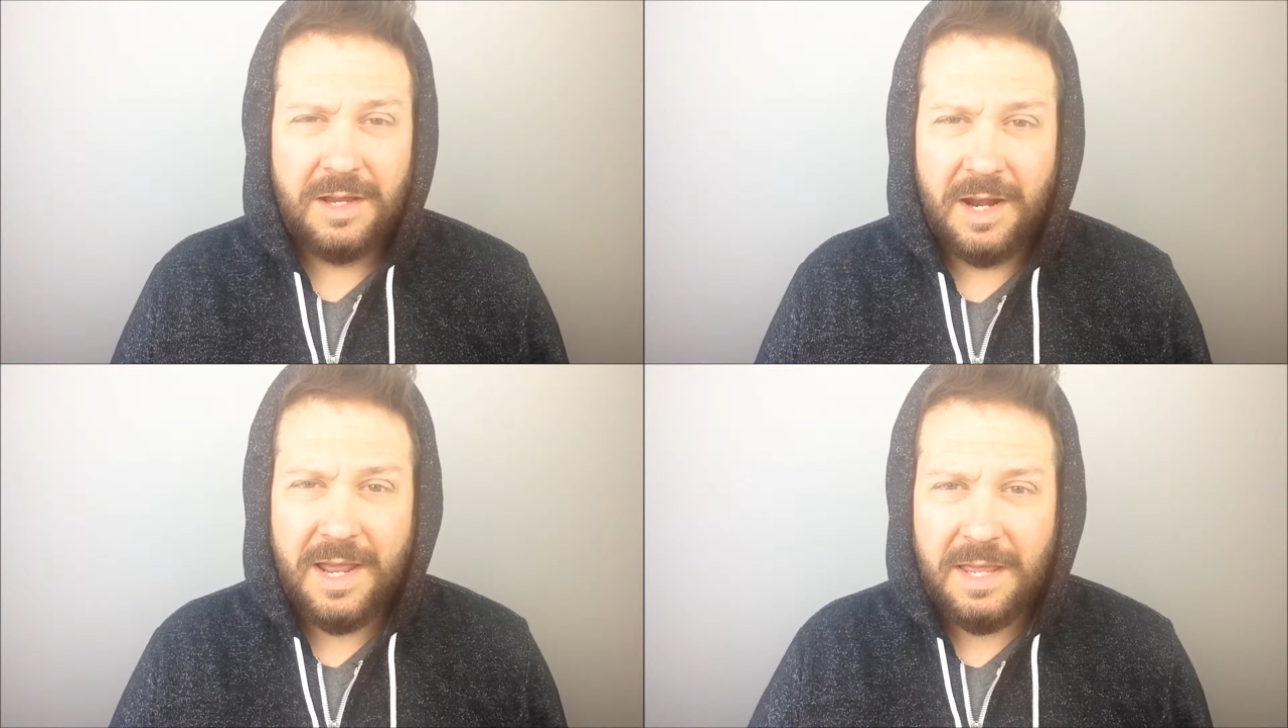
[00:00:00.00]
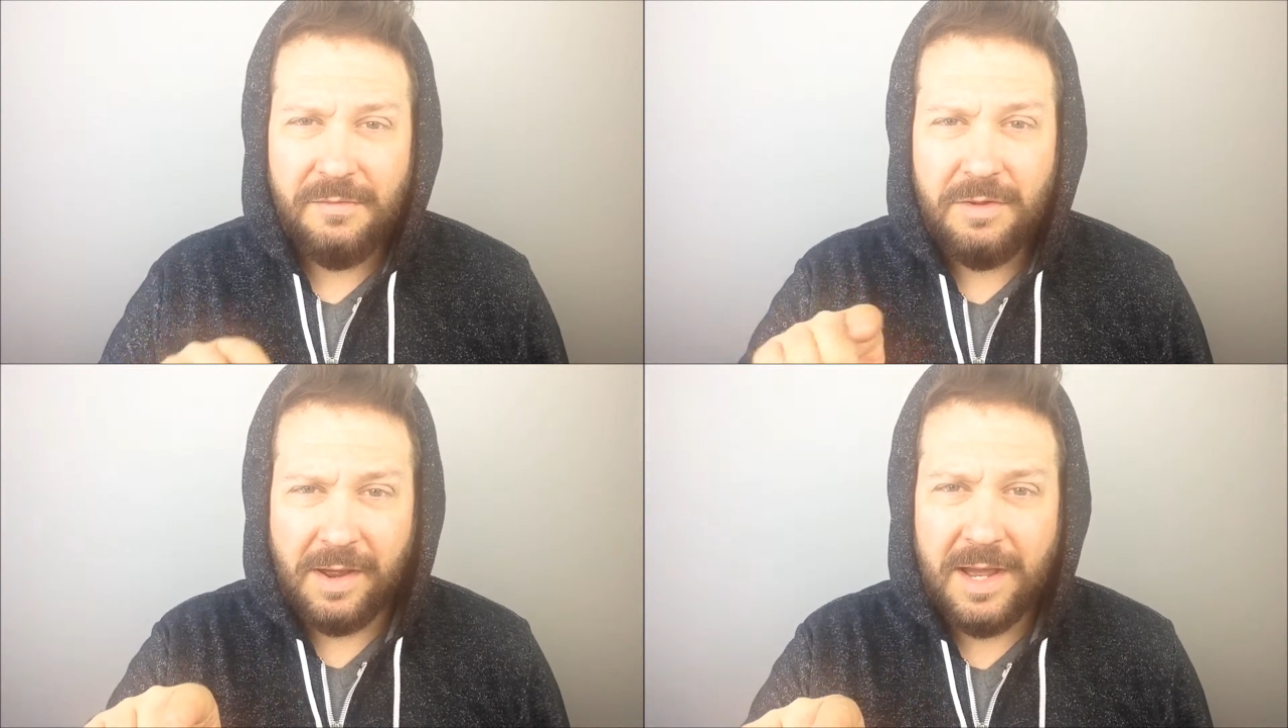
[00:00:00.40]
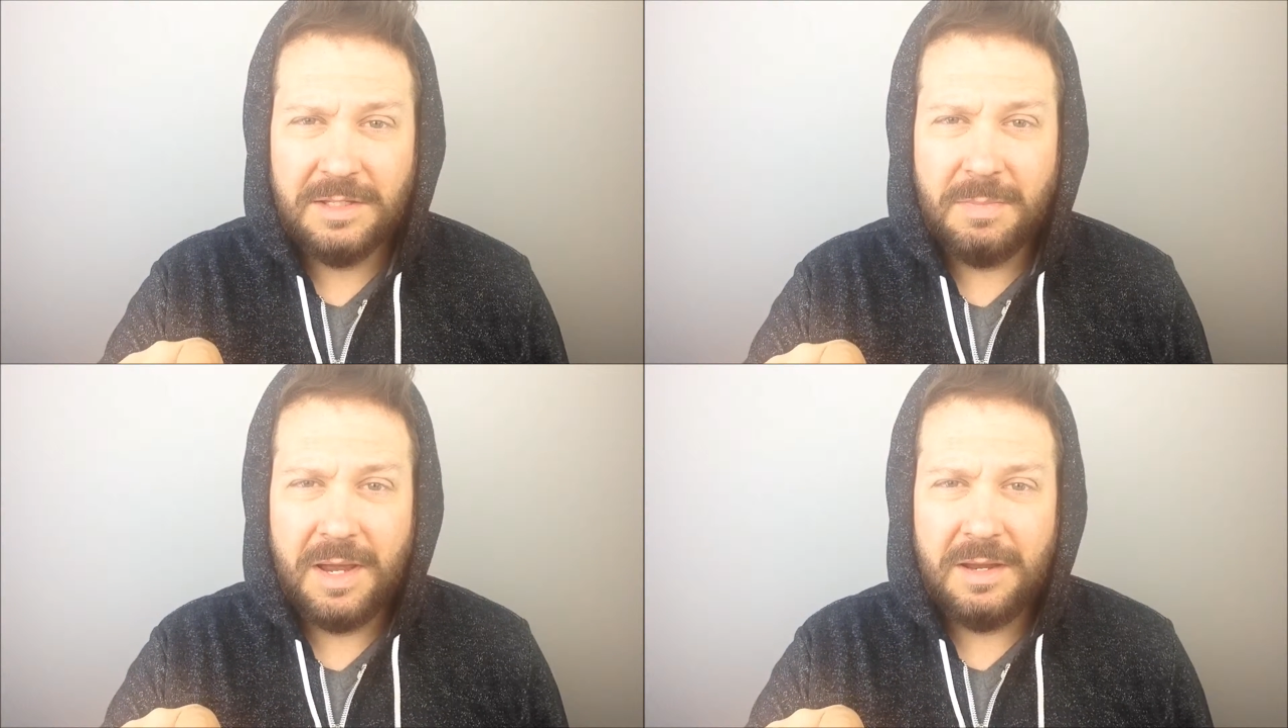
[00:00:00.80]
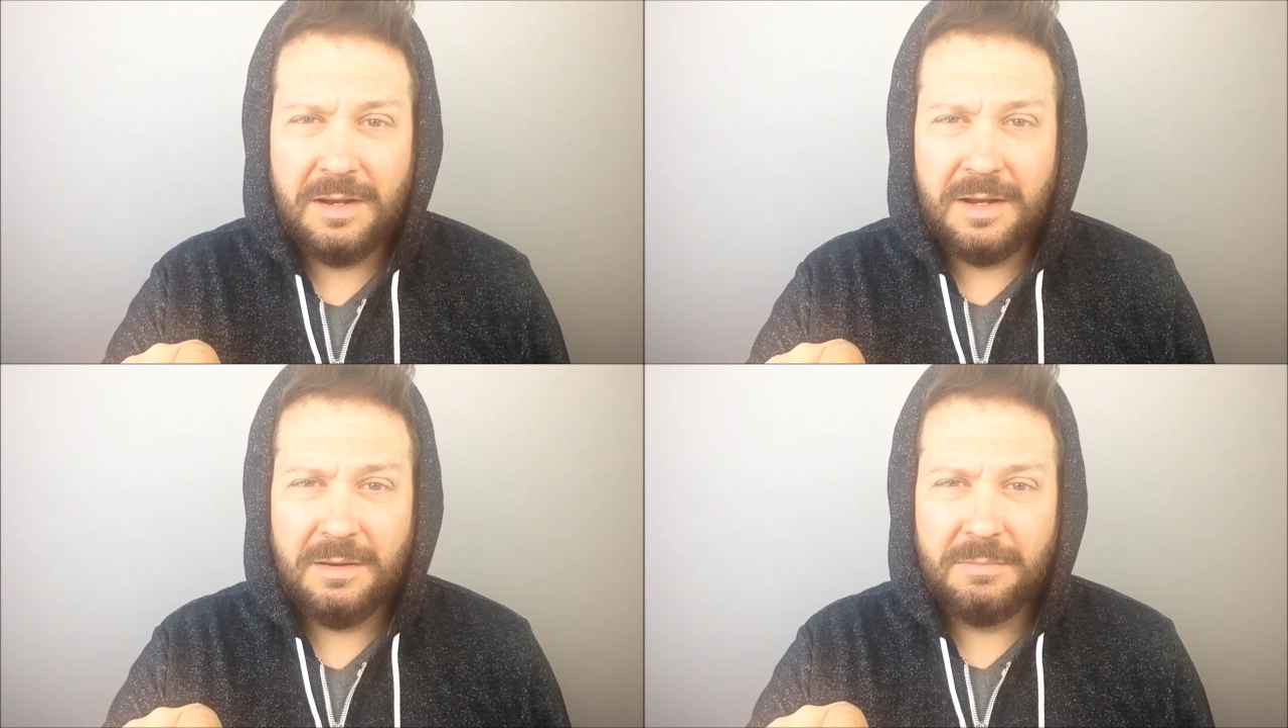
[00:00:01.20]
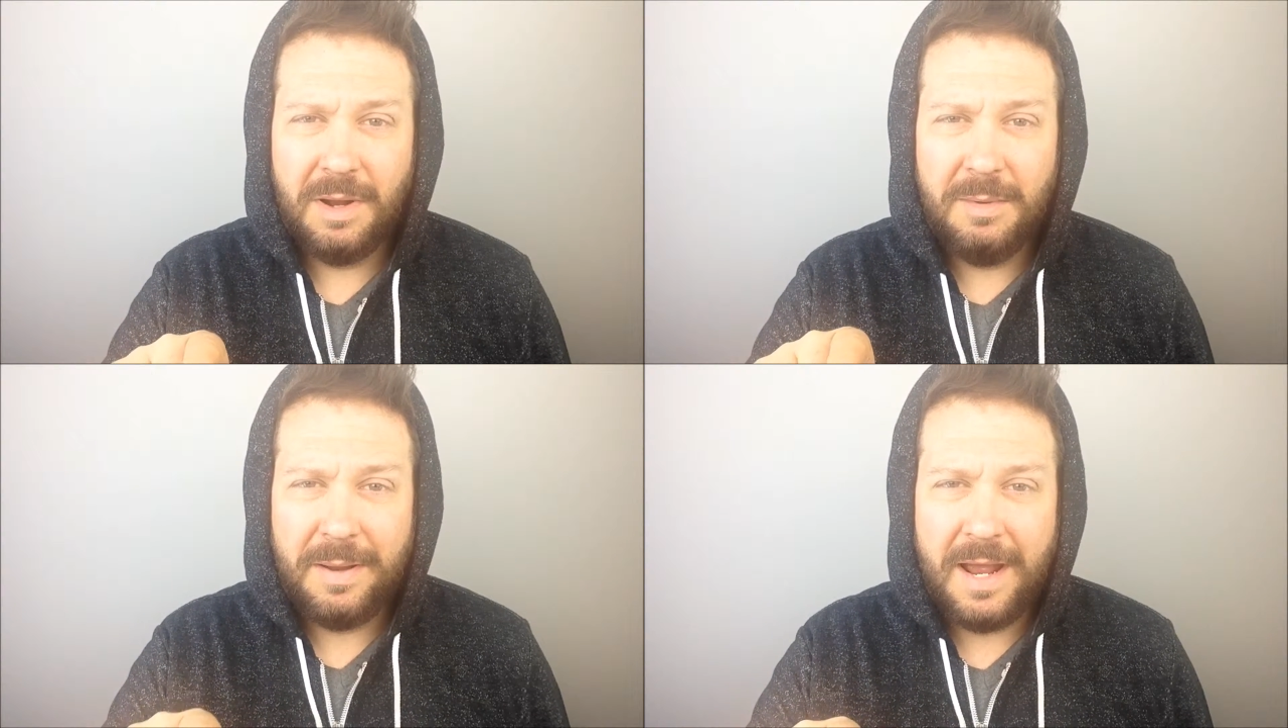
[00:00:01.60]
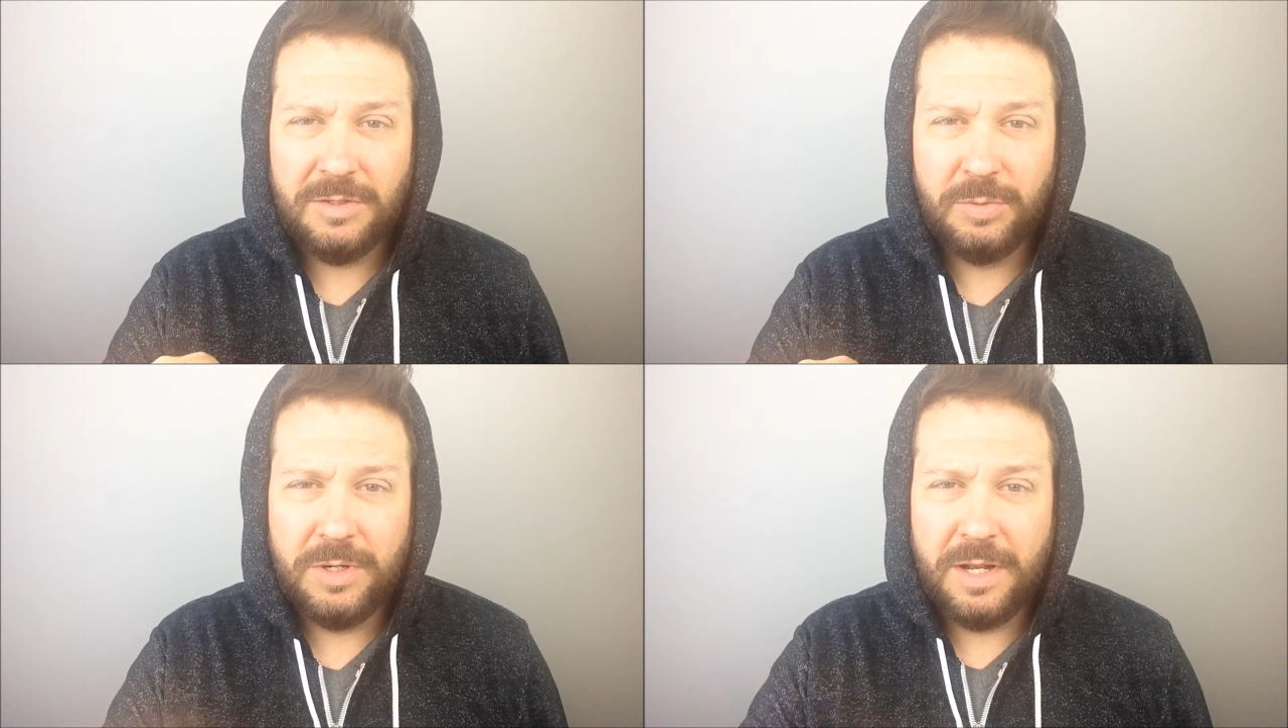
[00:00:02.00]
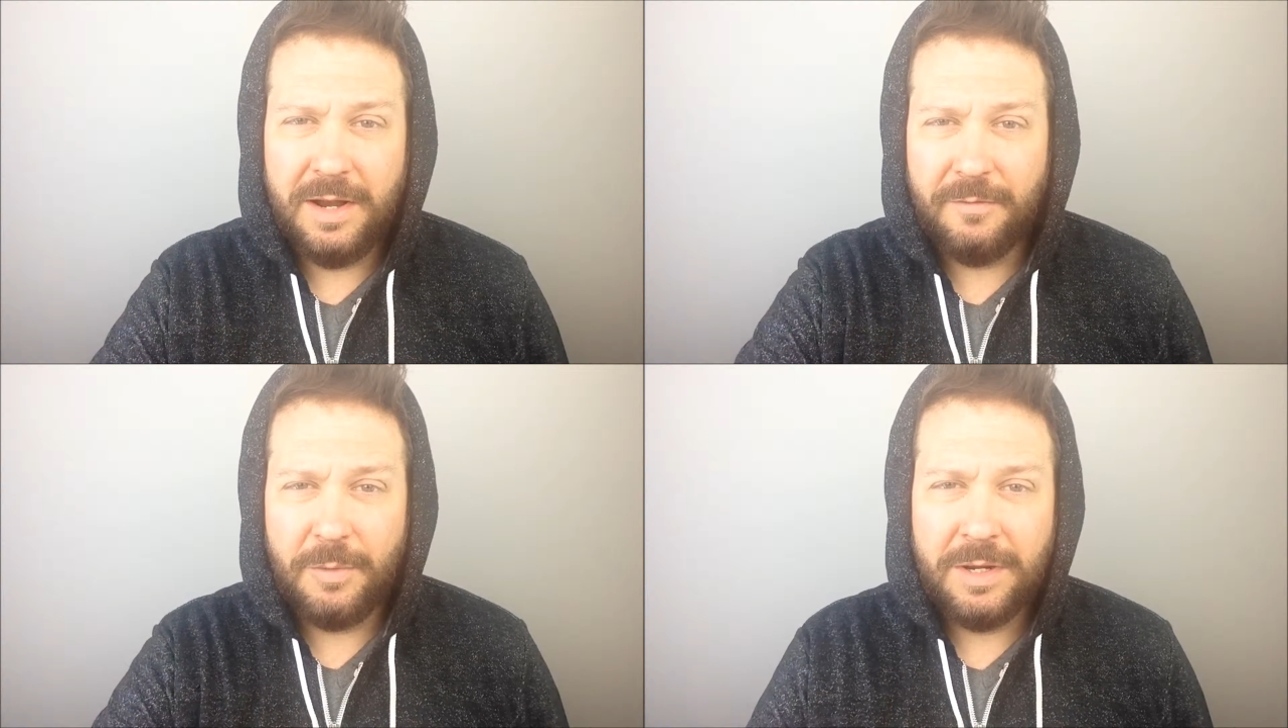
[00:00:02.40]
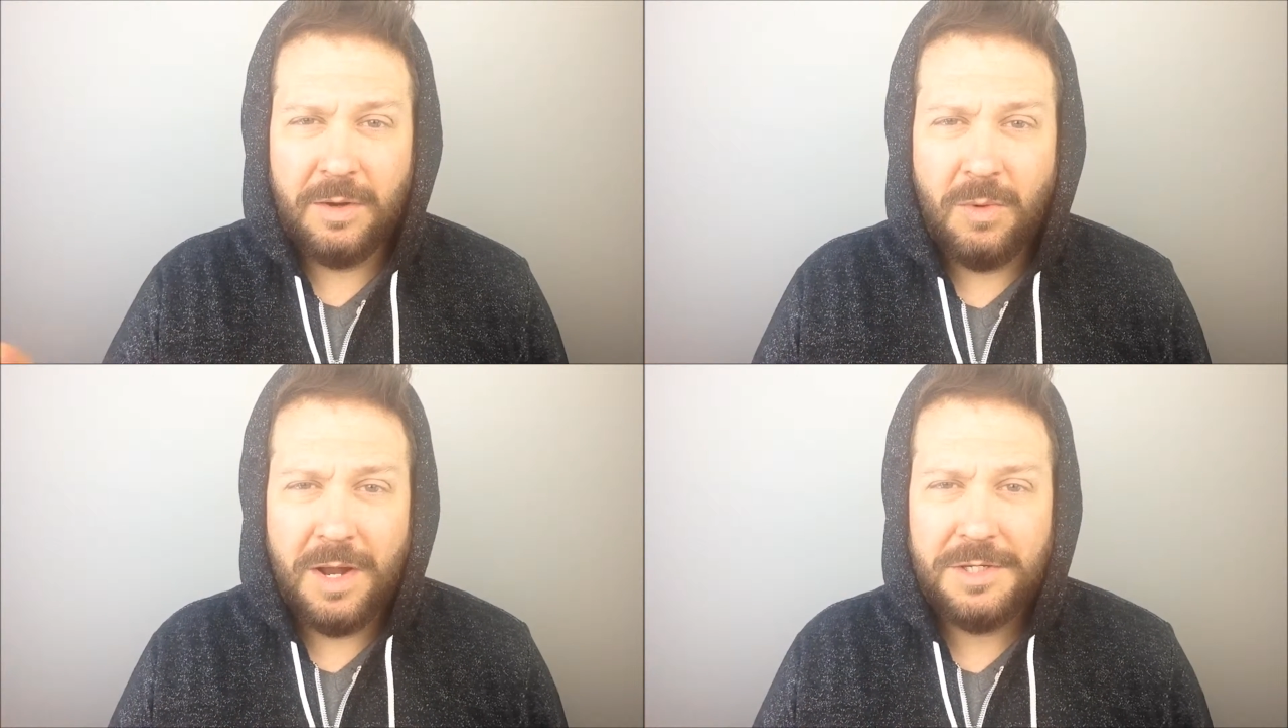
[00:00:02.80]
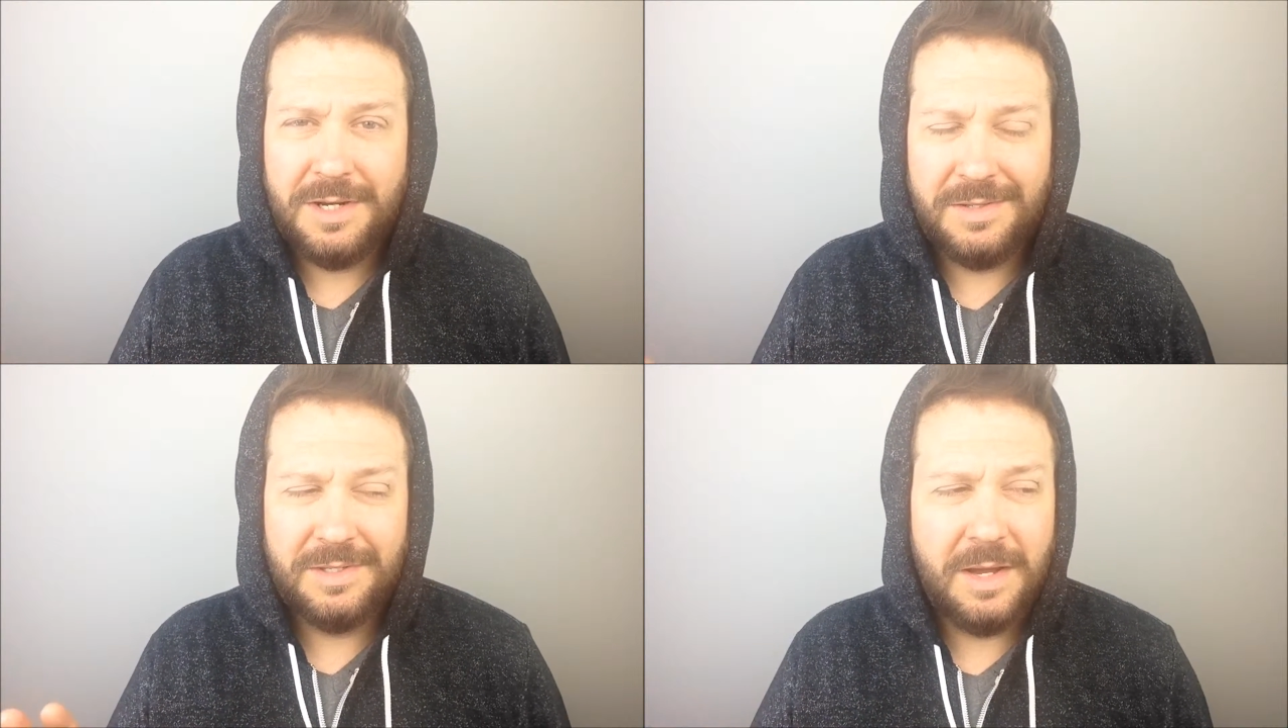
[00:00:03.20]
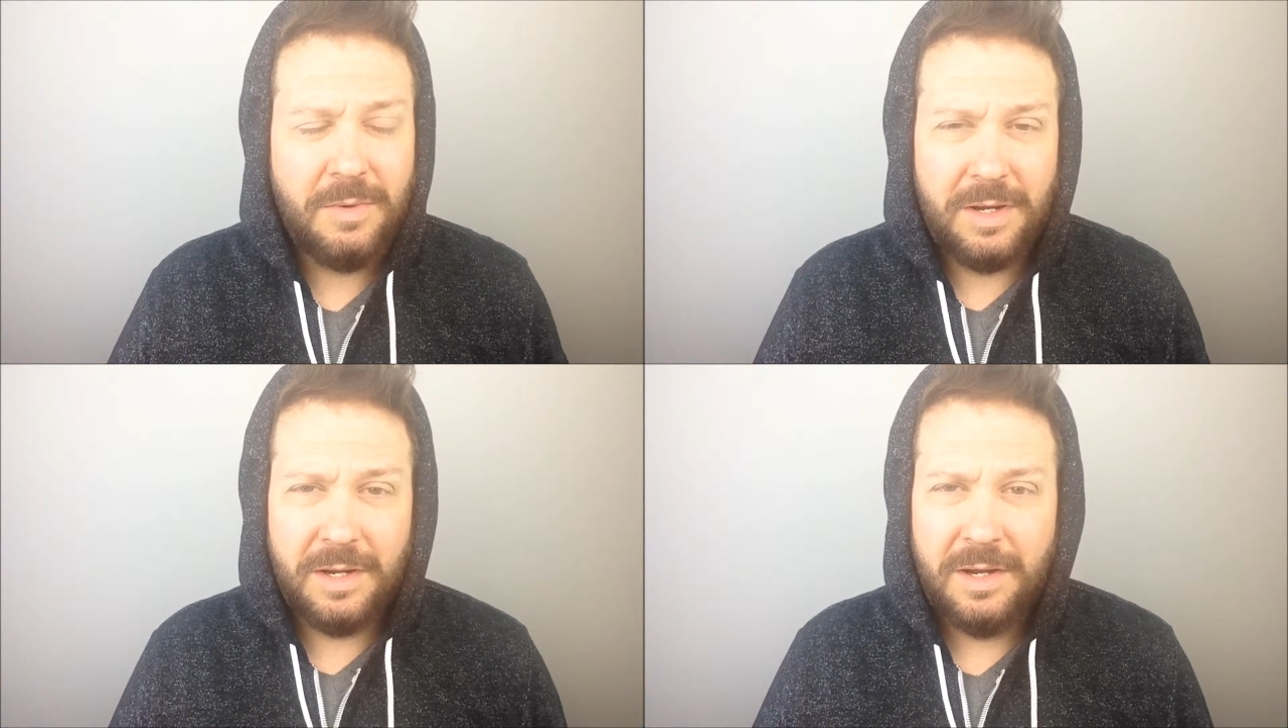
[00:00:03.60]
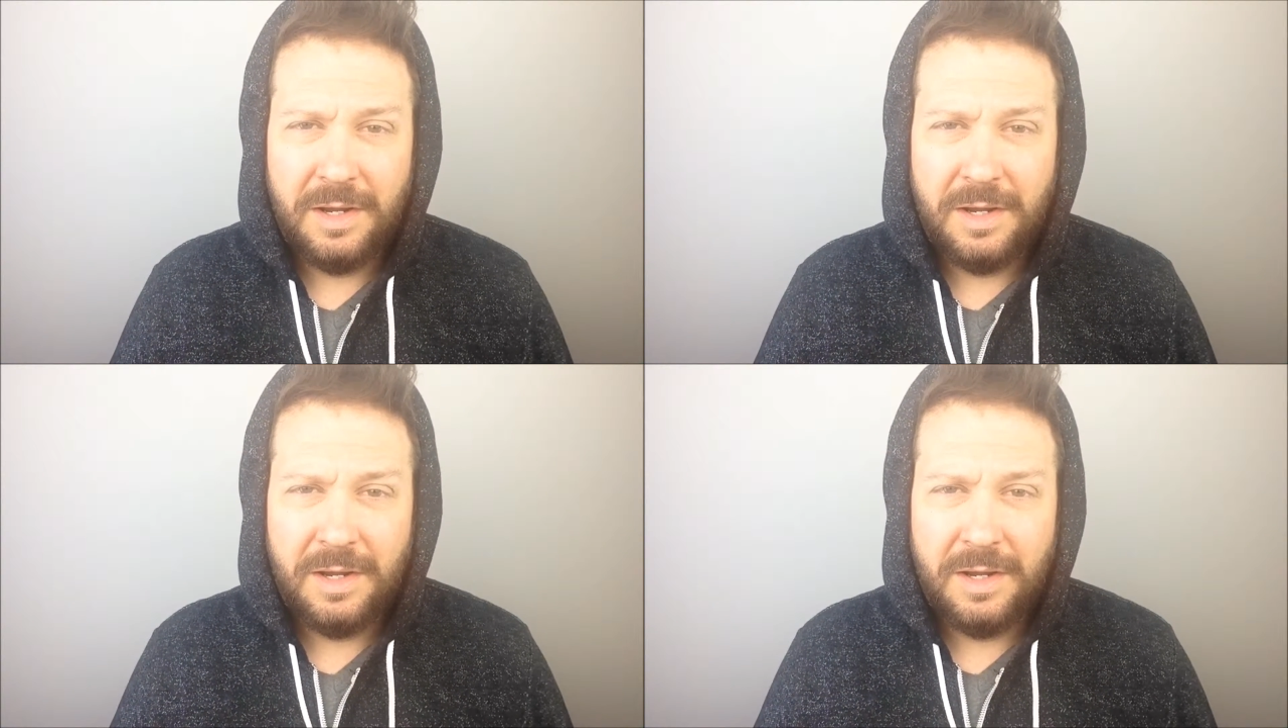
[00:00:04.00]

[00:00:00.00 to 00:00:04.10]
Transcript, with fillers: Can I give you guys my my password and everyone can watch it? Is that what?